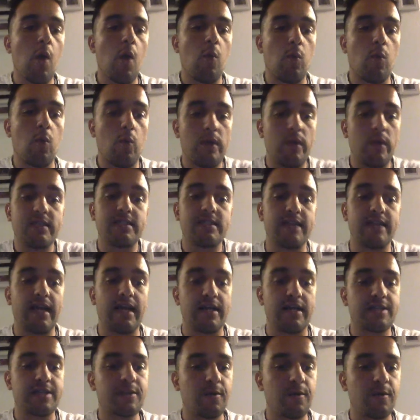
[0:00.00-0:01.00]
Once they are
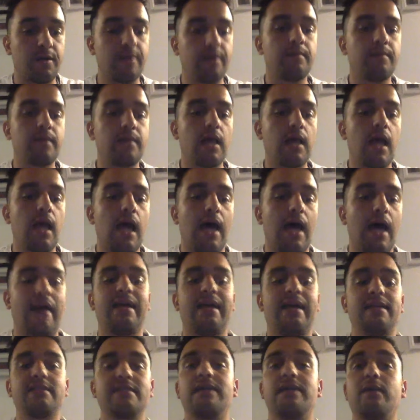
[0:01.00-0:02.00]
stored, I
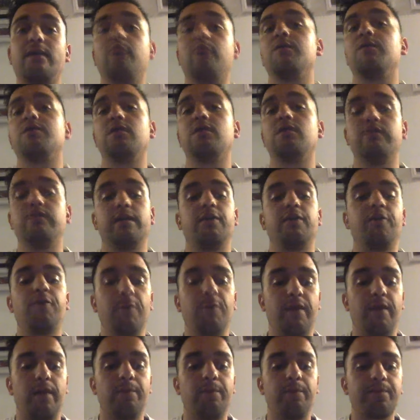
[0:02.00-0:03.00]
can start resolving through
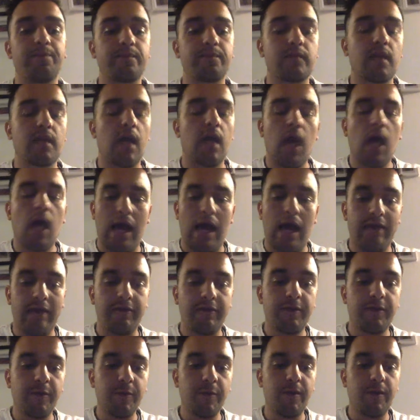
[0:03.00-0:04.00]
them. I have
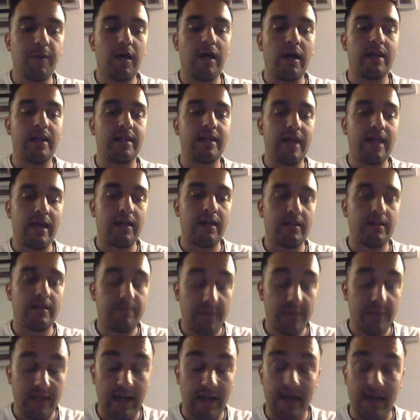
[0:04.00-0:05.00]
two
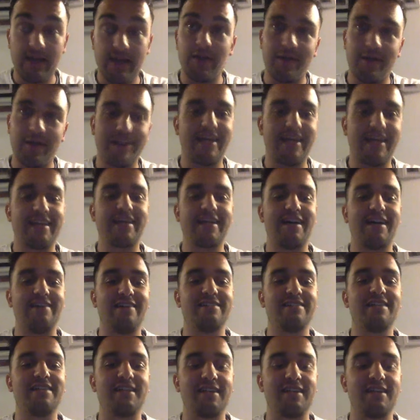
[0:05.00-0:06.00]
dag.get
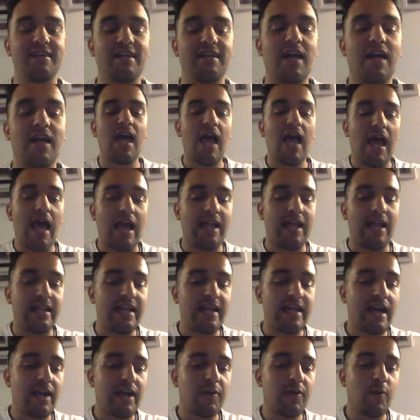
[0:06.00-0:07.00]
calls here, and
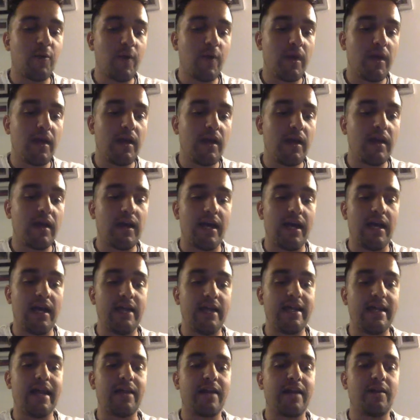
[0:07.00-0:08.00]
they are doing a
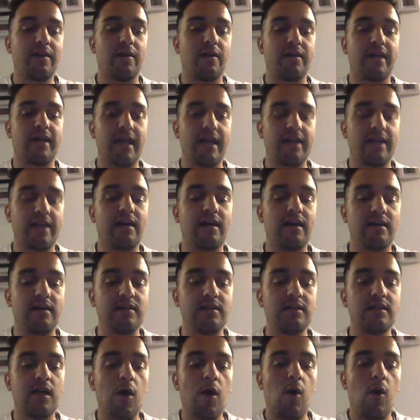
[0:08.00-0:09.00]
dag.get
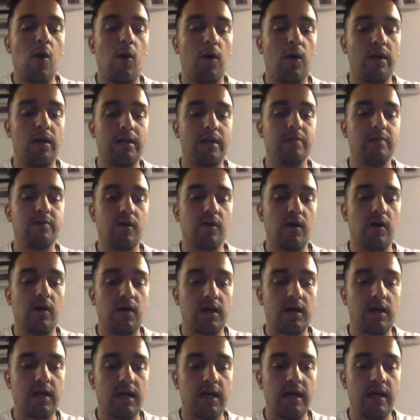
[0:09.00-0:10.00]
call on the
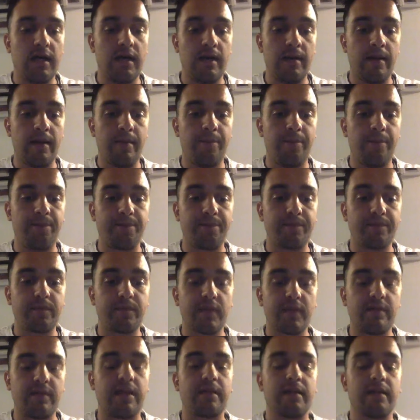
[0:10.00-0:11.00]
block
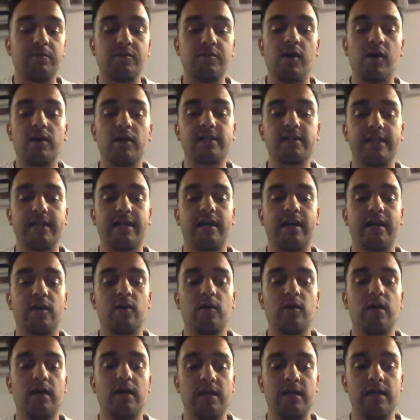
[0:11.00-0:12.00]
blocks that
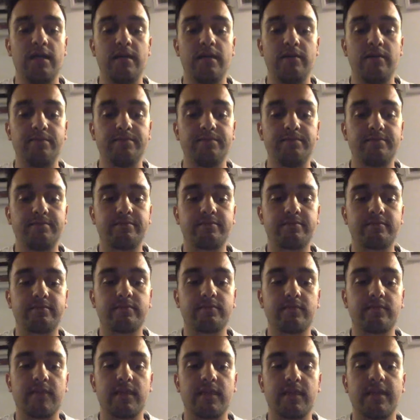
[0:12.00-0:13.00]
are
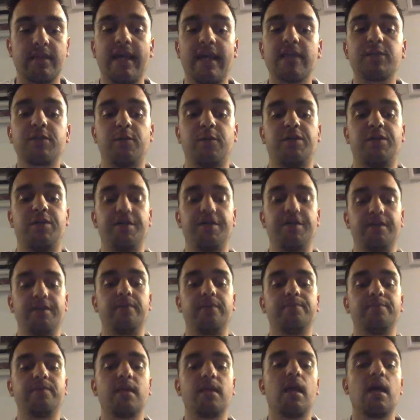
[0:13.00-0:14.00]
next to each other.
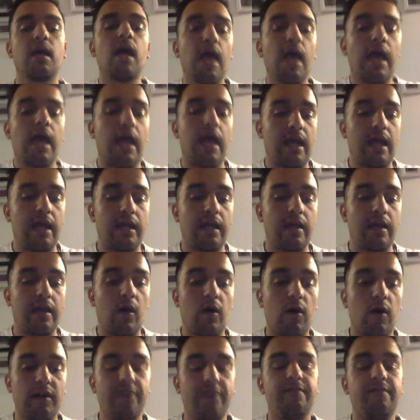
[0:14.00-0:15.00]
And
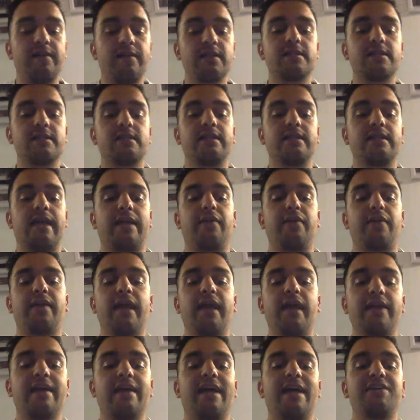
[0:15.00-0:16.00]
on the first
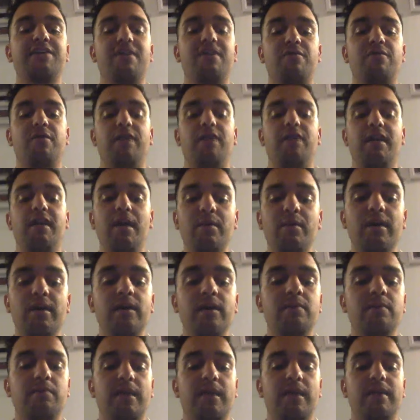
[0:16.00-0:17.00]
dag.get, I check for the
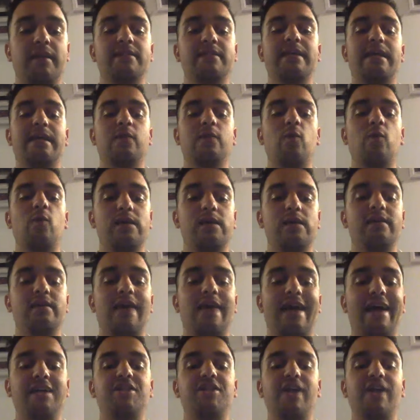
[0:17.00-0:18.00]
number, and the second one,
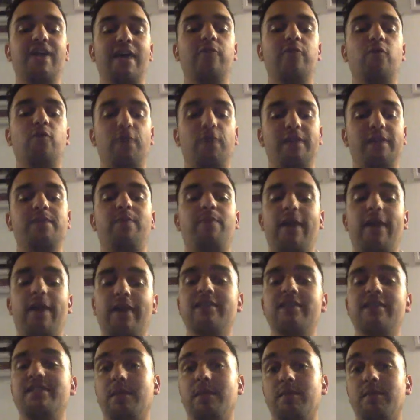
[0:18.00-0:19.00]
I check for its
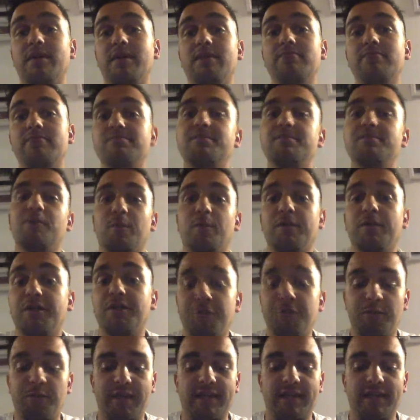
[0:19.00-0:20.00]
parent's number, so it
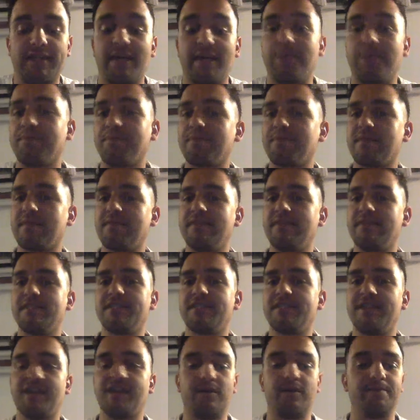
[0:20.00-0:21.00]
should be the same. Let's
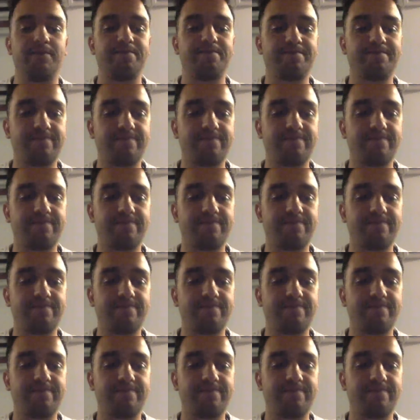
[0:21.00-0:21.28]
check it out.